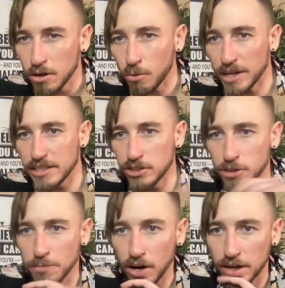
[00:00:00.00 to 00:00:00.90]
Why did
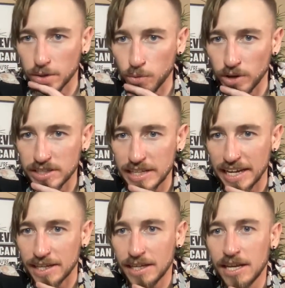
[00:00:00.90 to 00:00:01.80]
your part
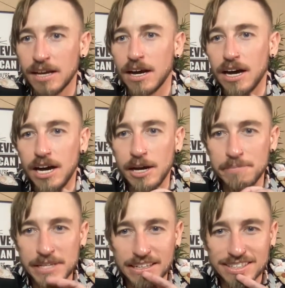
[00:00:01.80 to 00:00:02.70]
110?
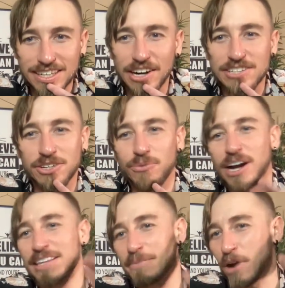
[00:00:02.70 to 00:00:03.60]
Because, all right, so
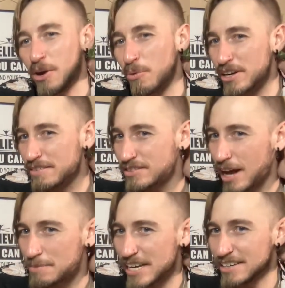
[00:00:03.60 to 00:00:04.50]
why did the part 1 of
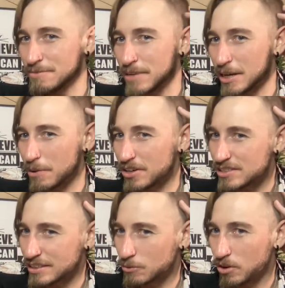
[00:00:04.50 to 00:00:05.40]
top 10 pickup
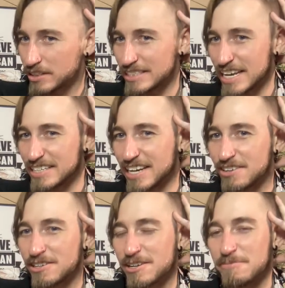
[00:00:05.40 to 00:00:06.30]
artists in the world get taken
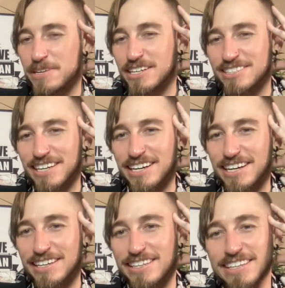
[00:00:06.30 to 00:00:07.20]
down? Because,
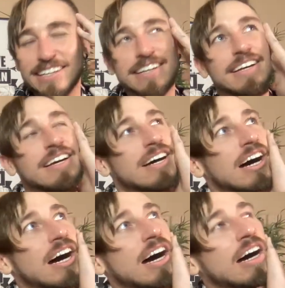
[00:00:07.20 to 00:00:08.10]

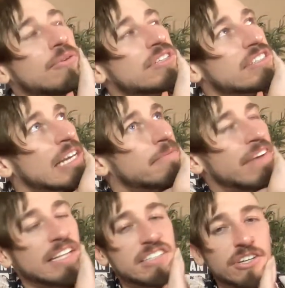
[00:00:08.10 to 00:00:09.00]
what is his name?
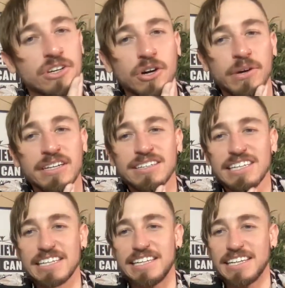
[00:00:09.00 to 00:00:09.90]
Valentino Cohen.
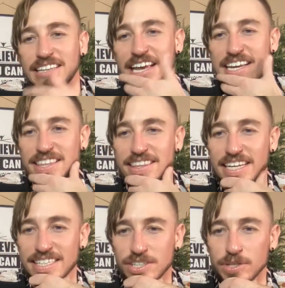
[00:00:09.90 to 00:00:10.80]
He didn't like
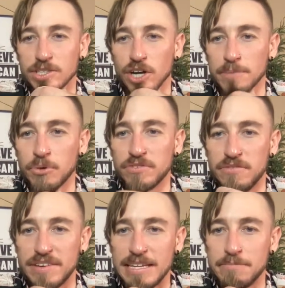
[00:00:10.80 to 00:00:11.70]
that. So he's trying to move
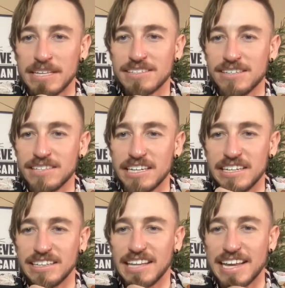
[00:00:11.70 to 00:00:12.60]
into business and he
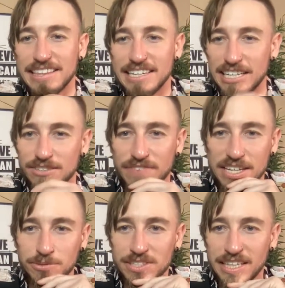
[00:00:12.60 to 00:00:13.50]
didn't like that his
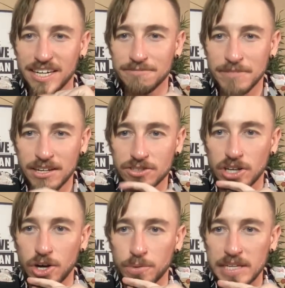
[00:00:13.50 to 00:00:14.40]
face was in there.
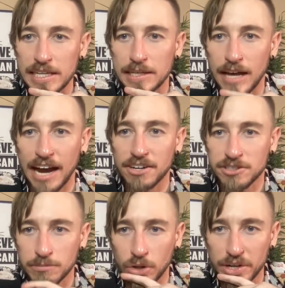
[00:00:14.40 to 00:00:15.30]
So he hired
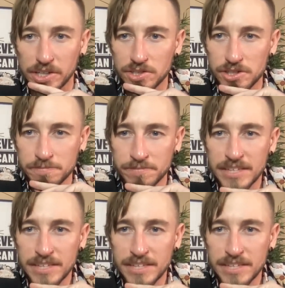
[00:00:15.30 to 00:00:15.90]
some lawyers.